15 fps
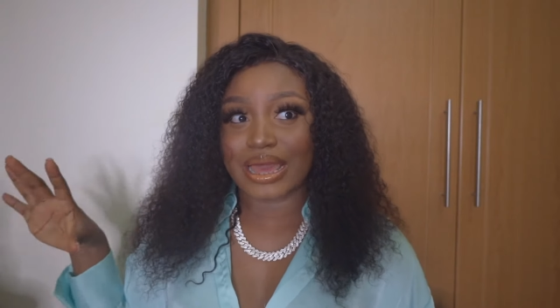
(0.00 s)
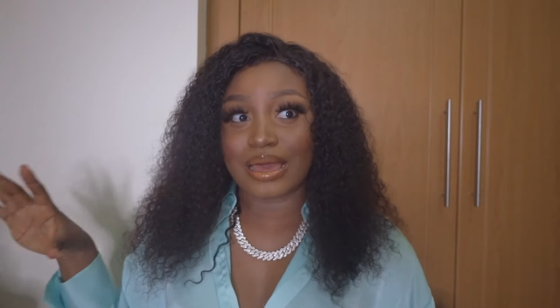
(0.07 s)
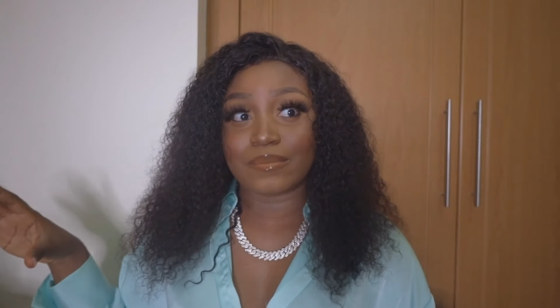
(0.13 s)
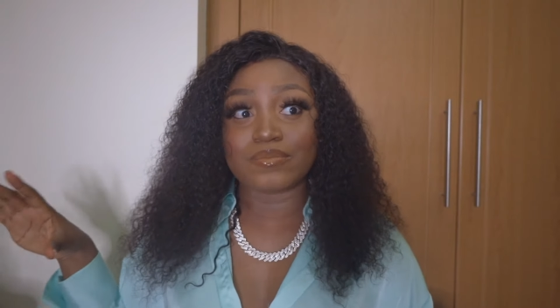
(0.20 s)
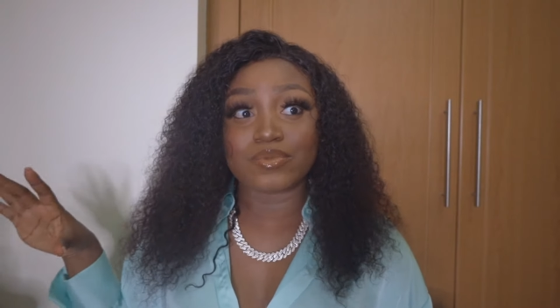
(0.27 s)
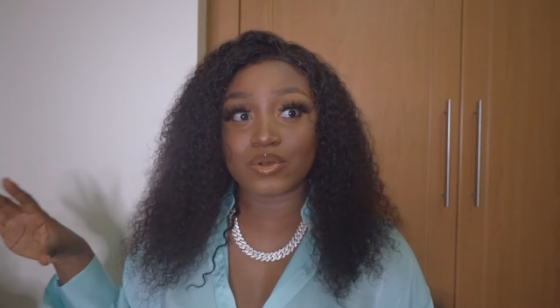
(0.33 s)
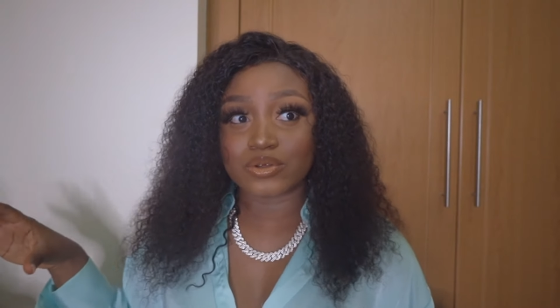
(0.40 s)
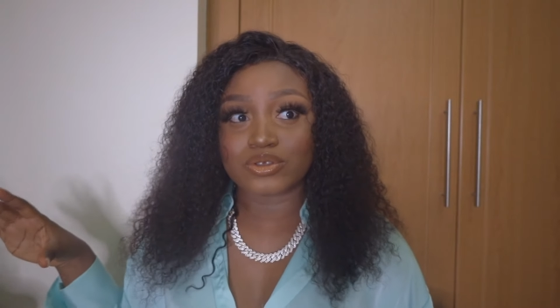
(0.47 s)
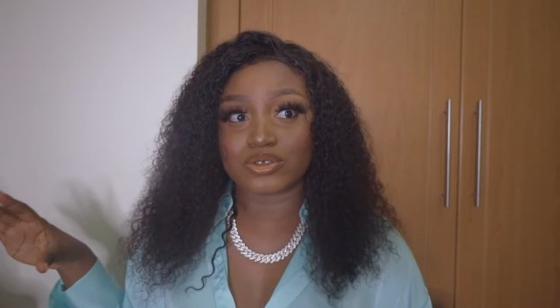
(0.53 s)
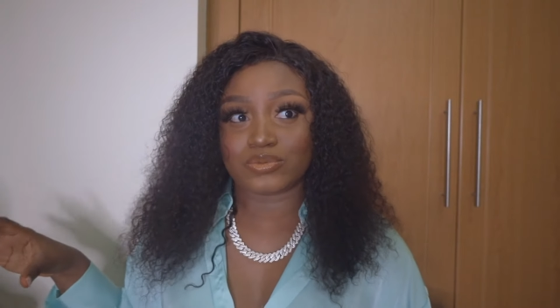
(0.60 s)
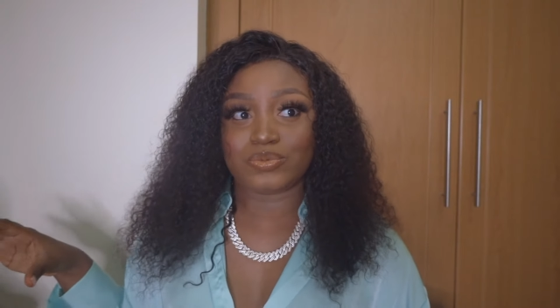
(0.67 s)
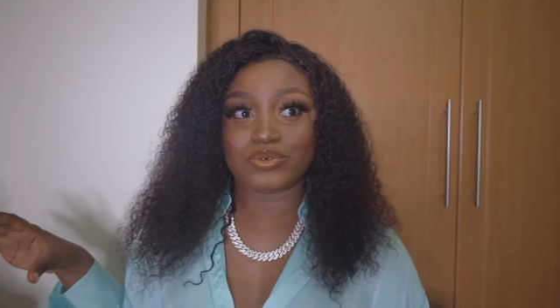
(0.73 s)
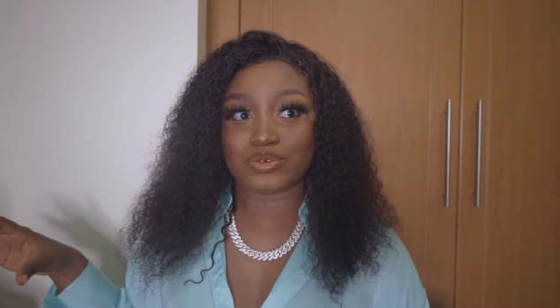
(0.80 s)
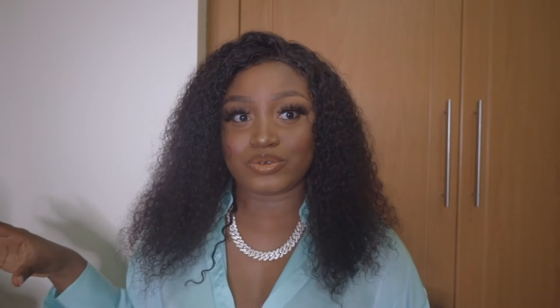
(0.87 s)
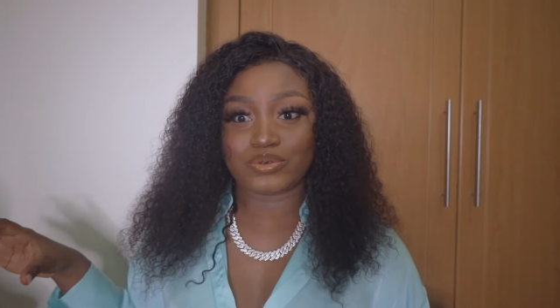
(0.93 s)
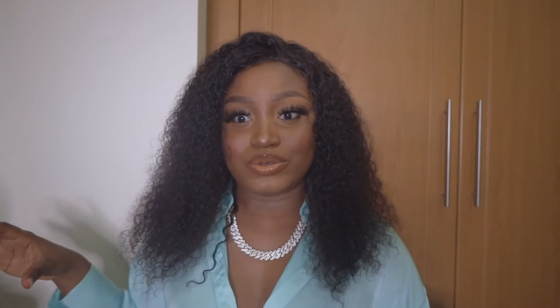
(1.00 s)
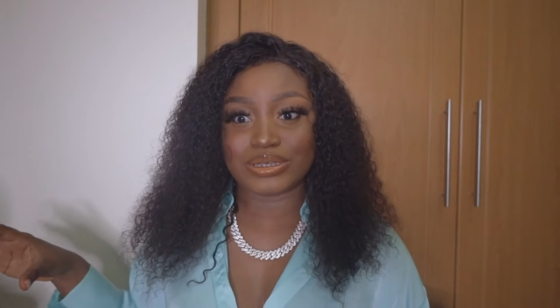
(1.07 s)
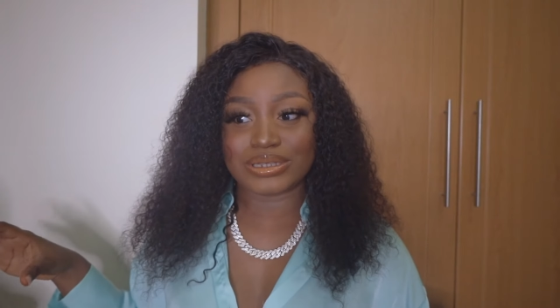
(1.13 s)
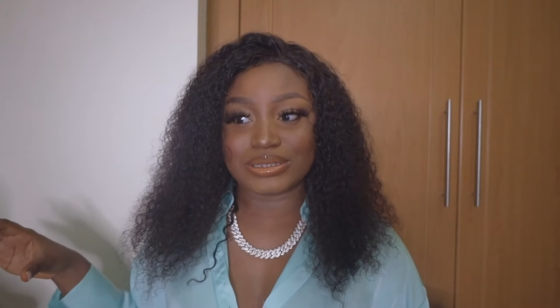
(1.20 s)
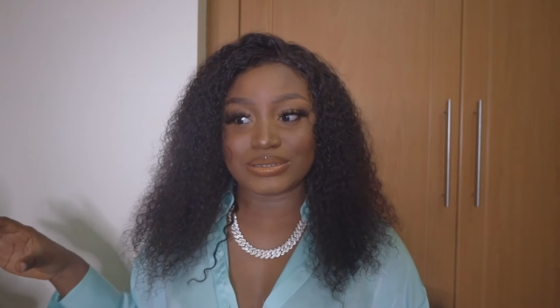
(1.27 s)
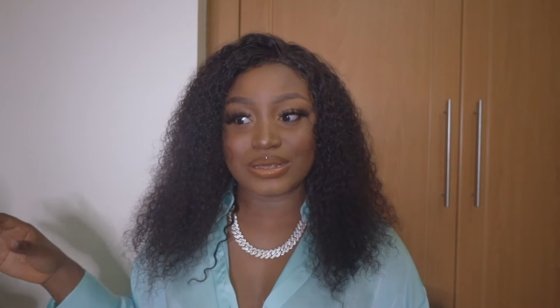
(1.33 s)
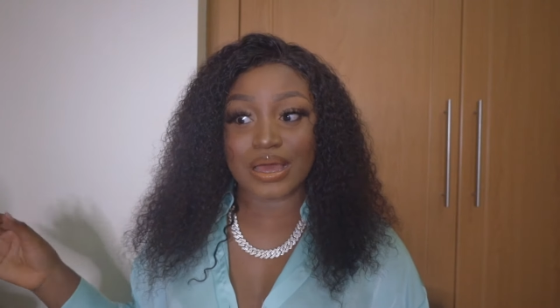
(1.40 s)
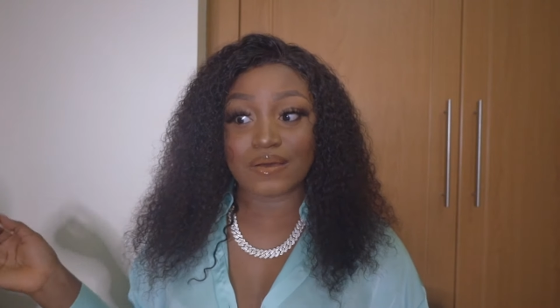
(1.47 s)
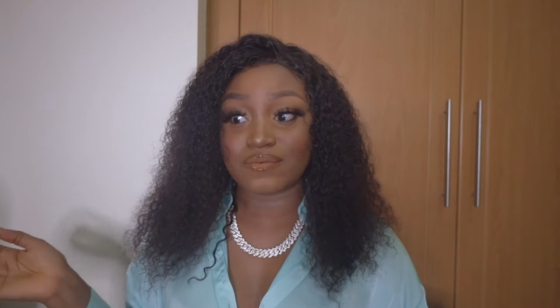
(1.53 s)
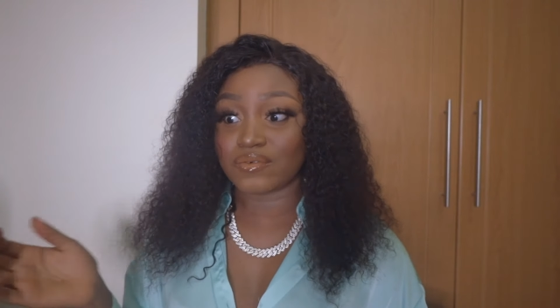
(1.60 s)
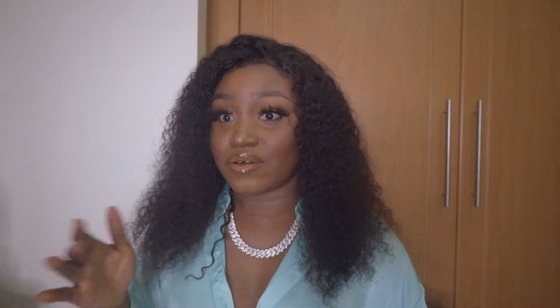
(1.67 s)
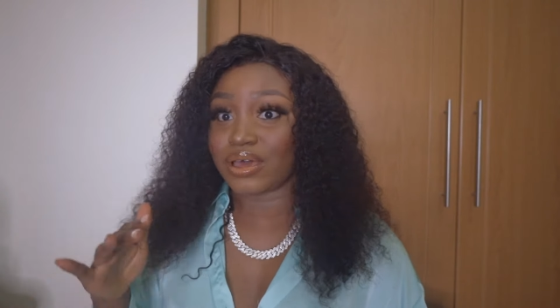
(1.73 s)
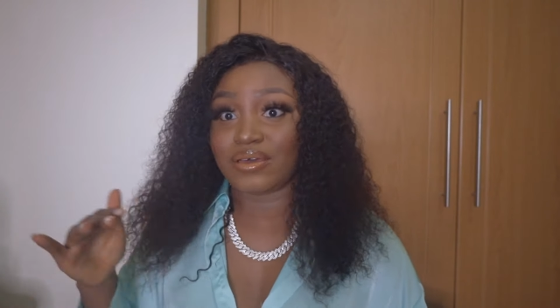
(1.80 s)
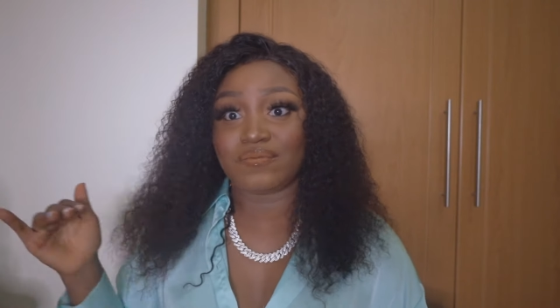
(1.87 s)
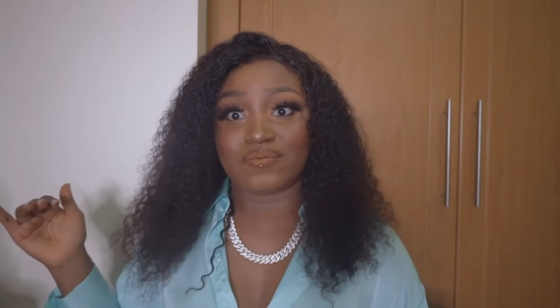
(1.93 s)
I am not supposed to eat
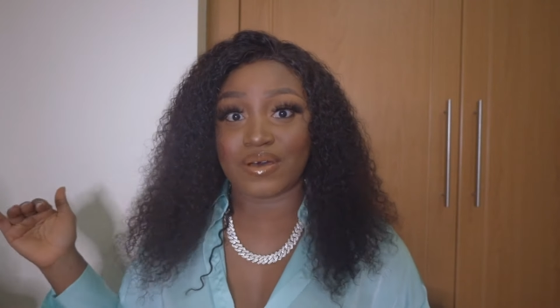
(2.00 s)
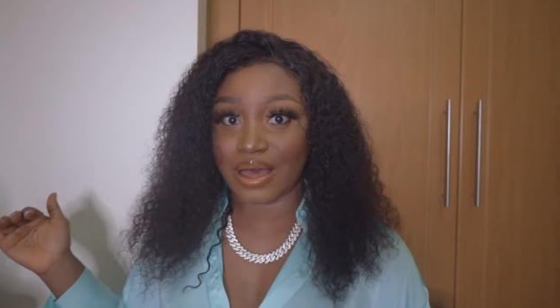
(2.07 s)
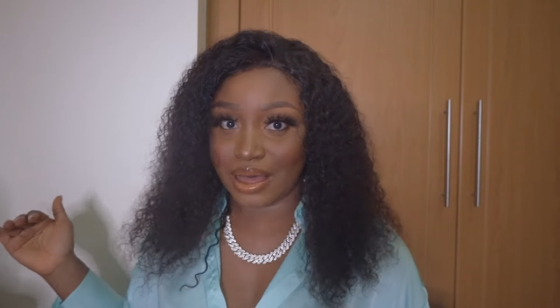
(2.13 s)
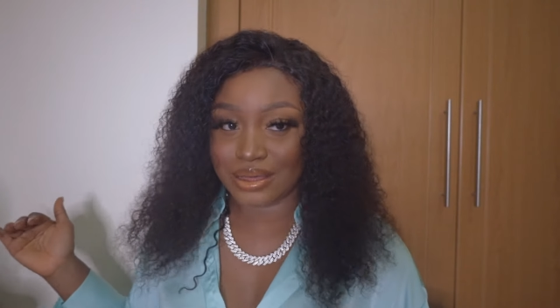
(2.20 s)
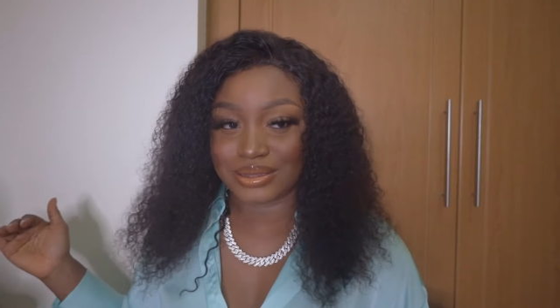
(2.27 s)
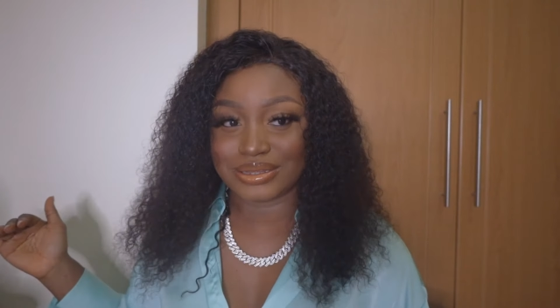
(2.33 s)
forever.